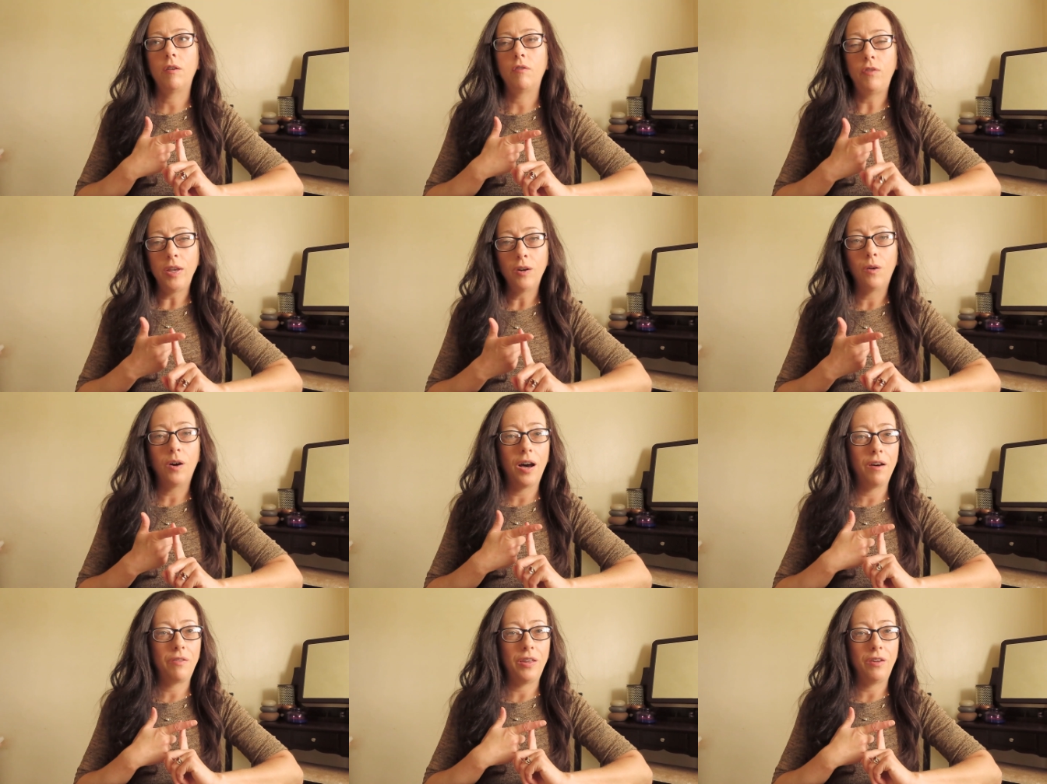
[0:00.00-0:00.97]
feel
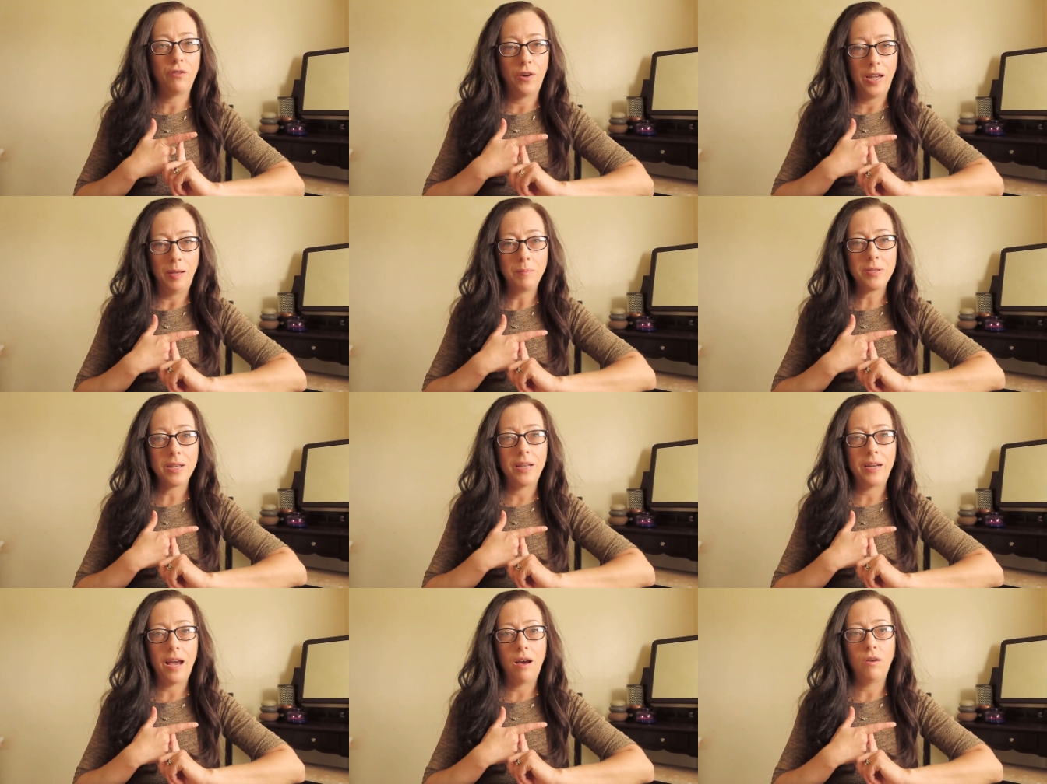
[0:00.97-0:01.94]
of the frames
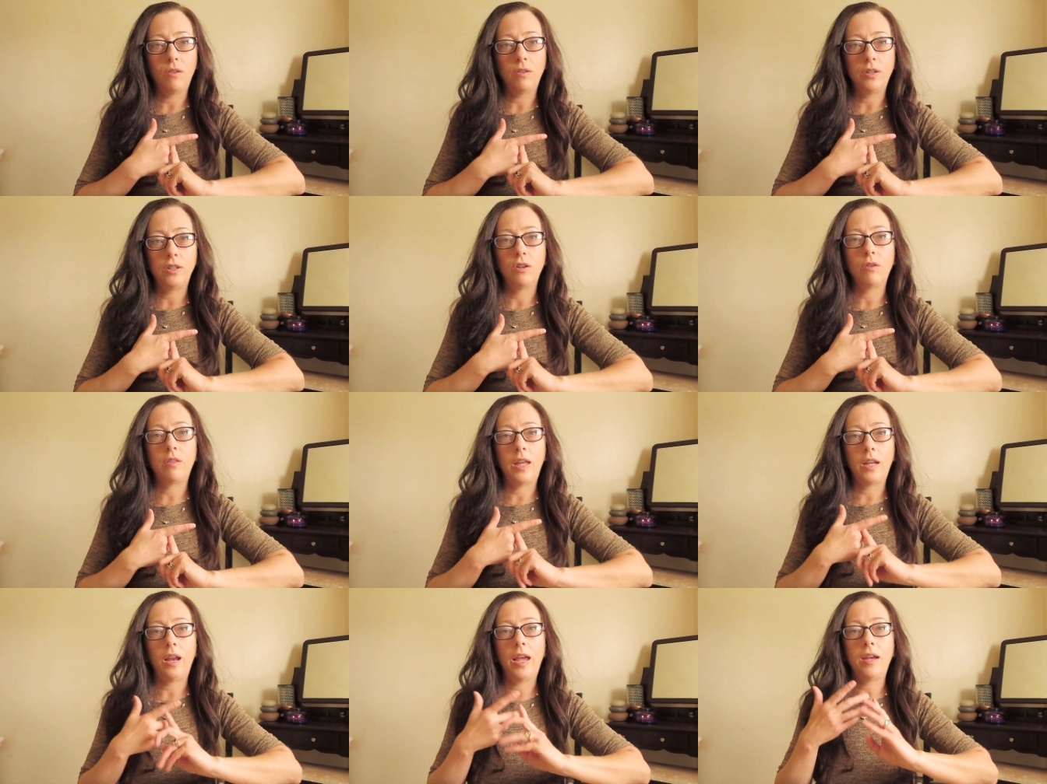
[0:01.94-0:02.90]
and how, you know,
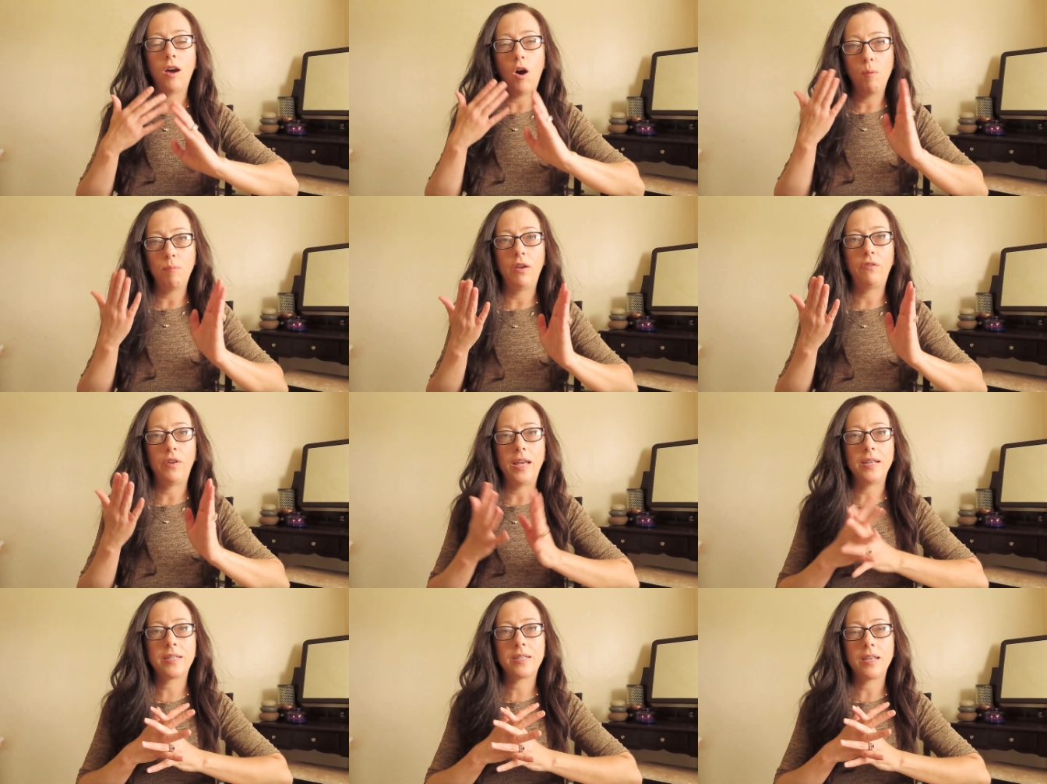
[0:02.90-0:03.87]
they lay on my
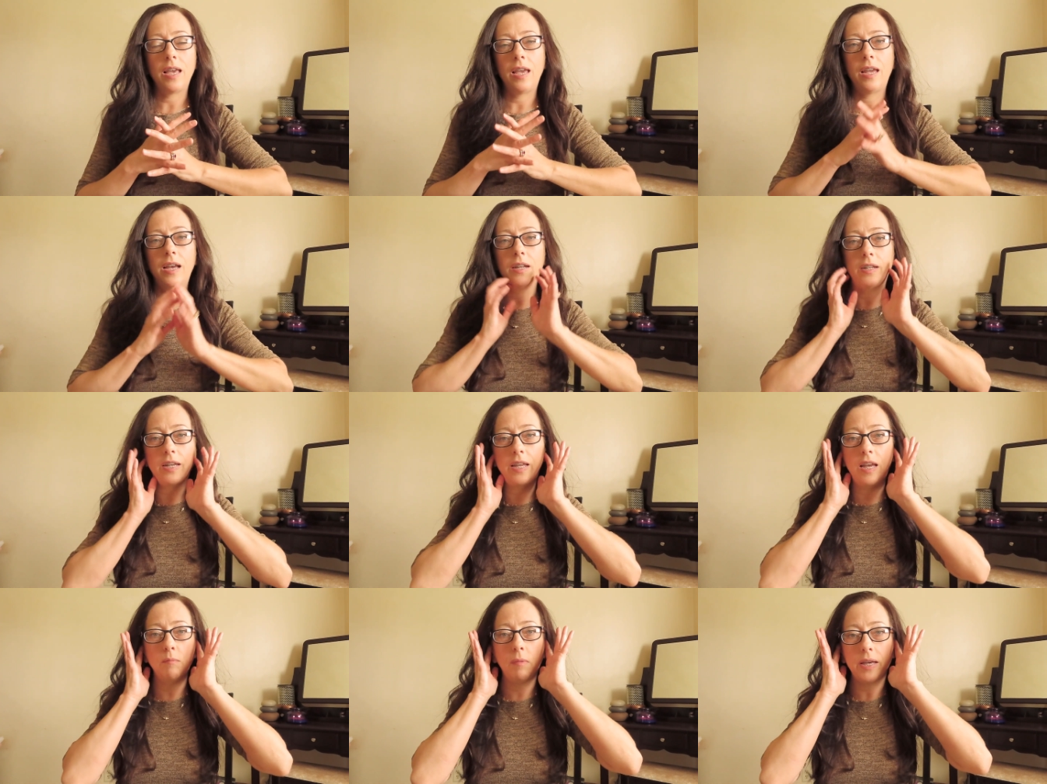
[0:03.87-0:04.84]
face and
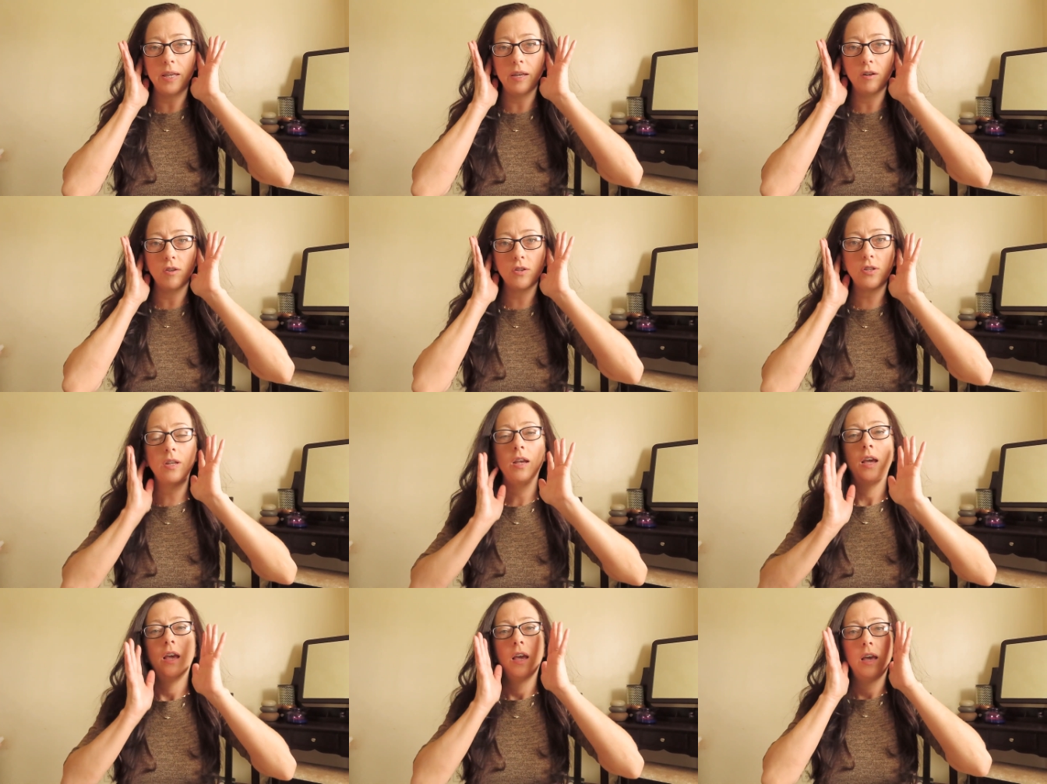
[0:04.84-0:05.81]
again my ears,
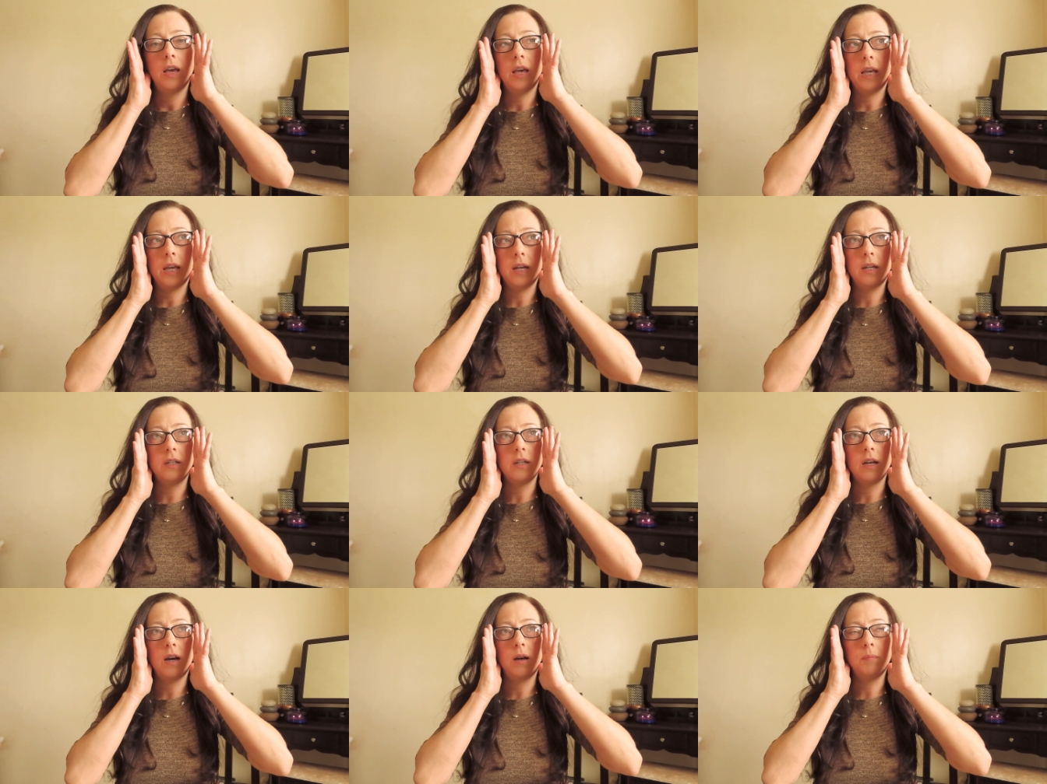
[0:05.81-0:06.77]
and
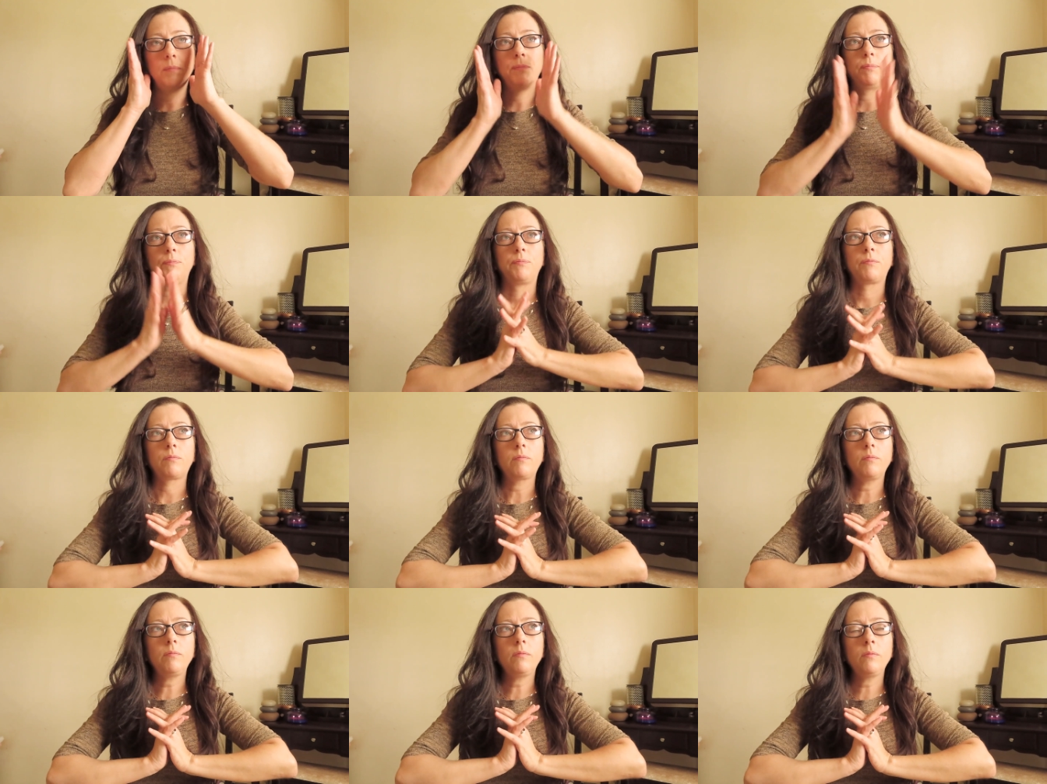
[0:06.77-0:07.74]

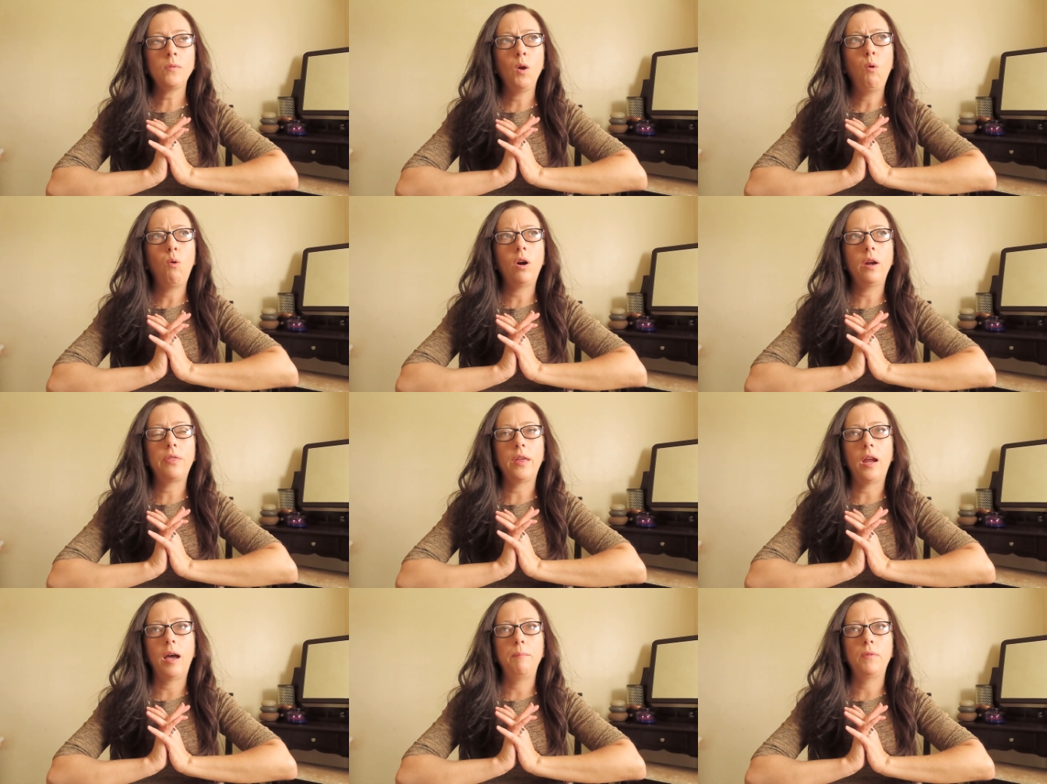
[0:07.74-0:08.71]
or
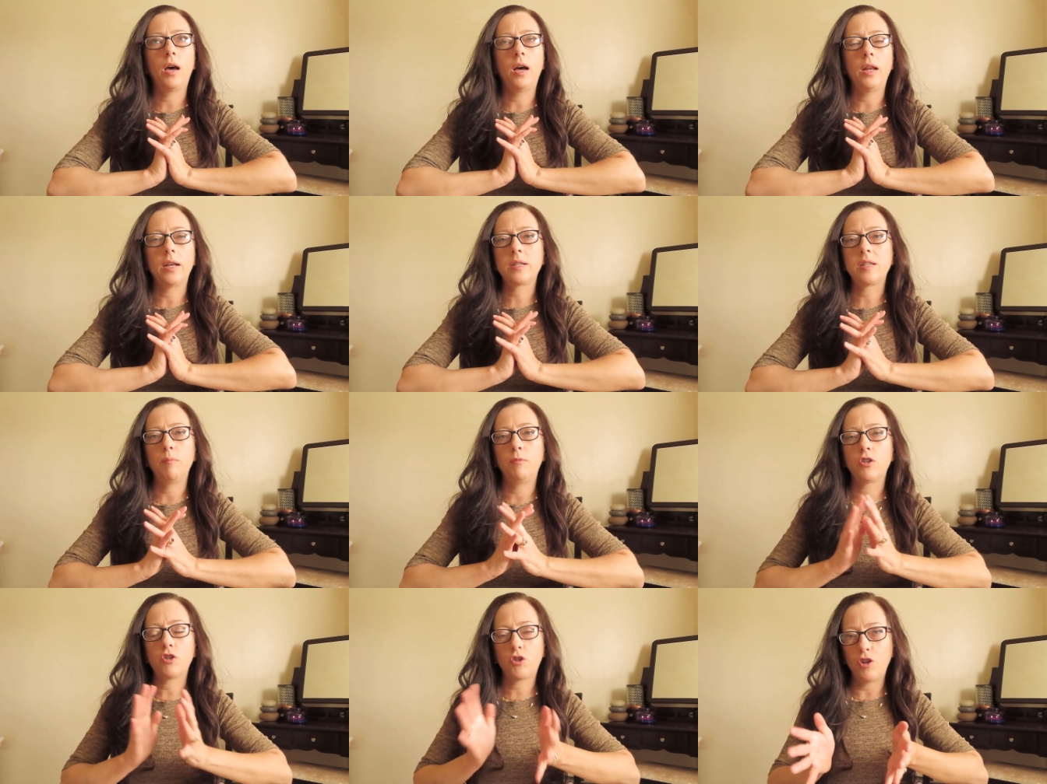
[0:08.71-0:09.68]
that I'm not
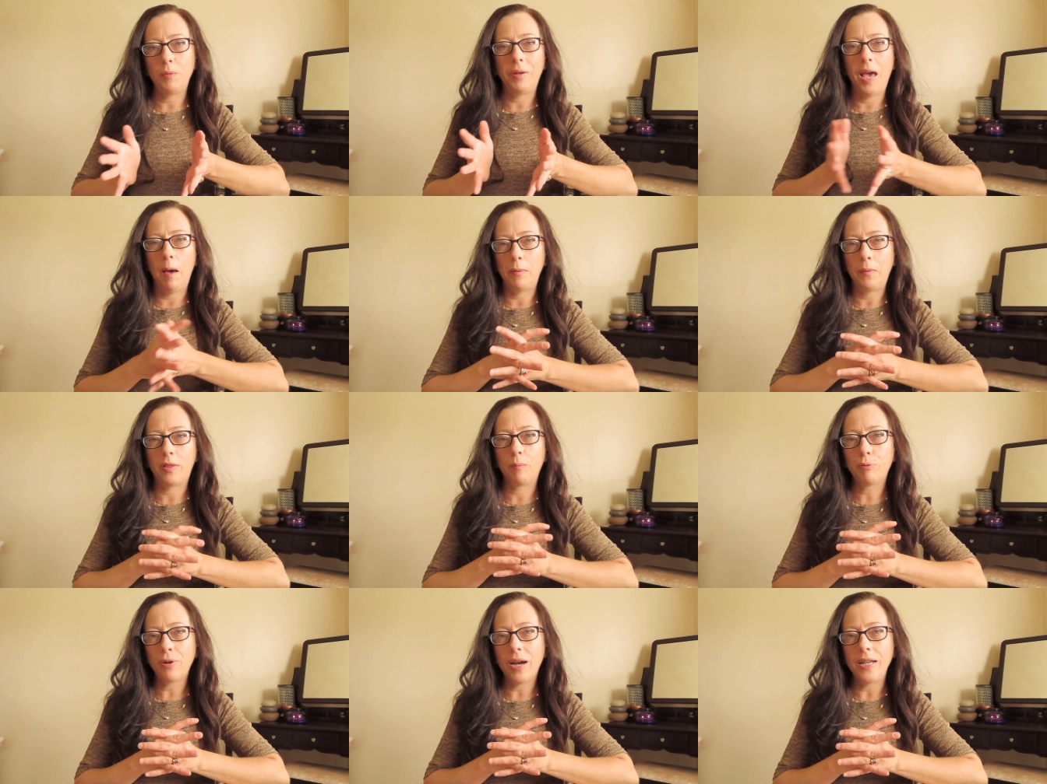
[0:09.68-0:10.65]
extremely happy with the
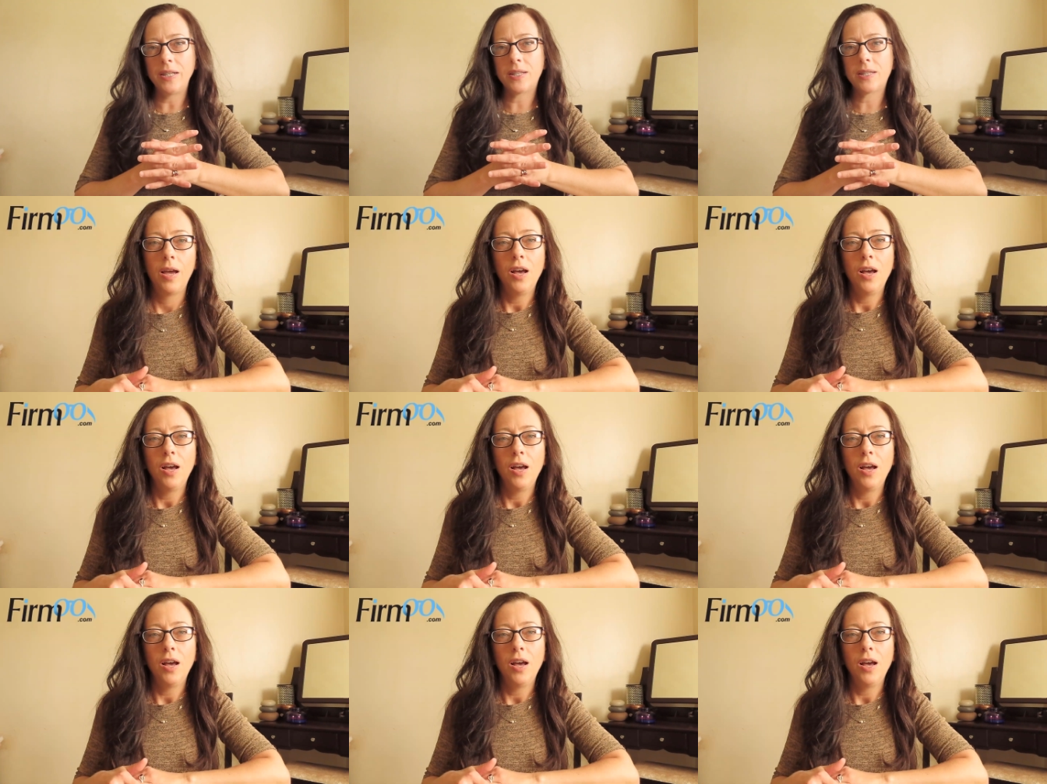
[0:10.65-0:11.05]
price.